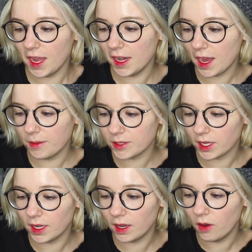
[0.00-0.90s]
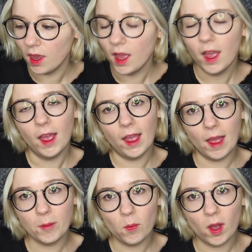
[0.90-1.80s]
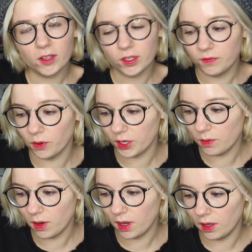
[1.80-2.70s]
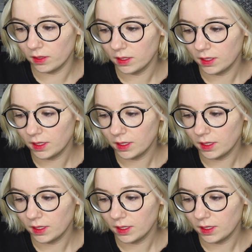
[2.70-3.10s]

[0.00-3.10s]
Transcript: 8 hours ago. I'ma watch it for you all